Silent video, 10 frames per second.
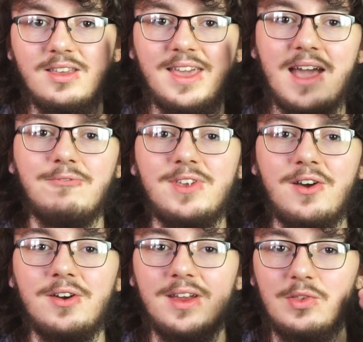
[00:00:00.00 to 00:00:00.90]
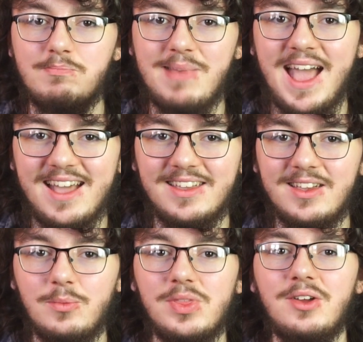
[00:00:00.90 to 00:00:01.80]
Cat VR is
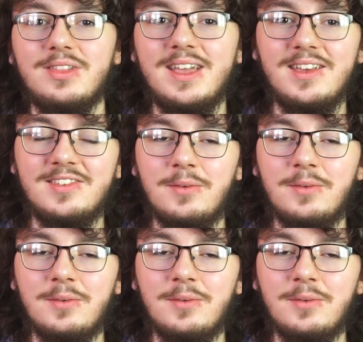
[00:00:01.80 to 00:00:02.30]
back with their latest